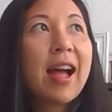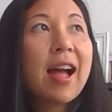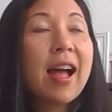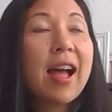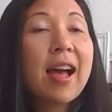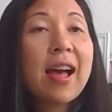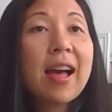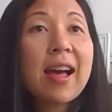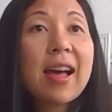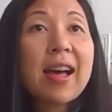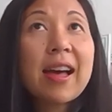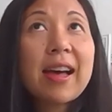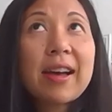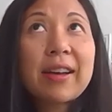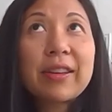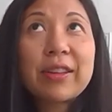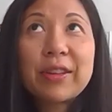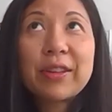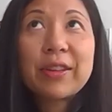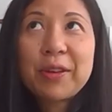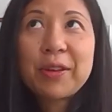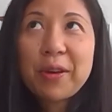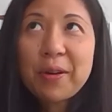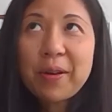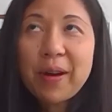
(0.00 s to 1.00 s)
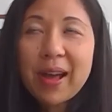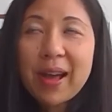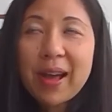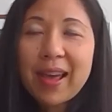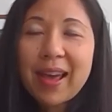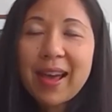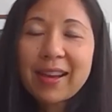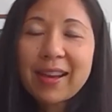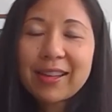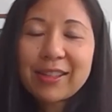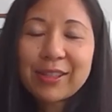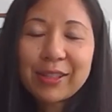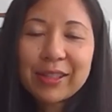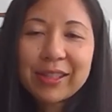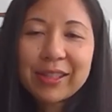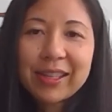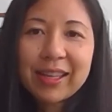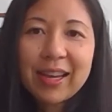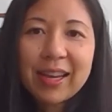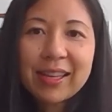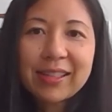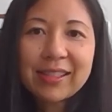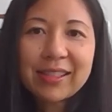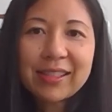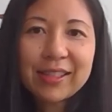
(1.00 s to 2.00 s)

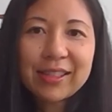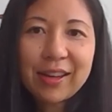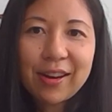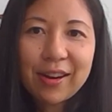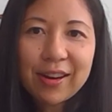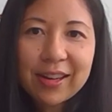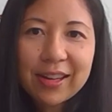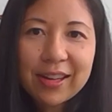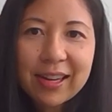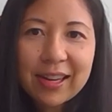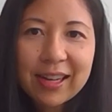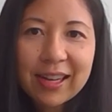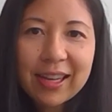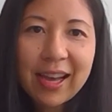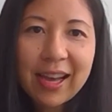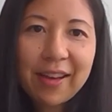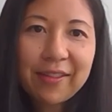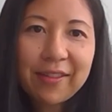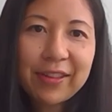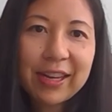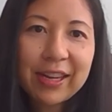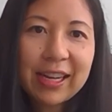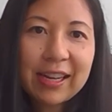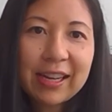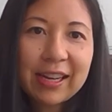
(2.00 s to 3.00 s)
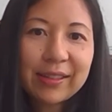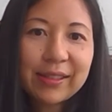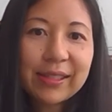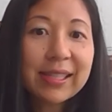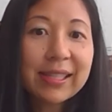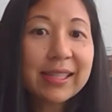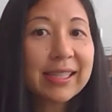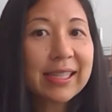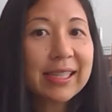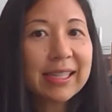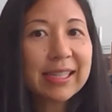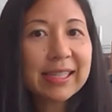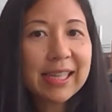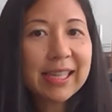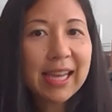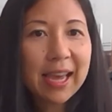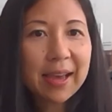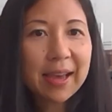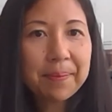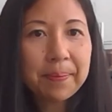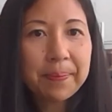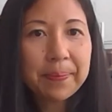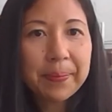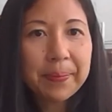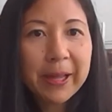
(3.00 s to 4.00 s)
I started at Covenant House as a
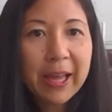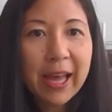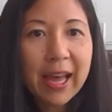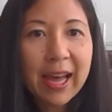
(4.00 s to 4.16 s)
temp.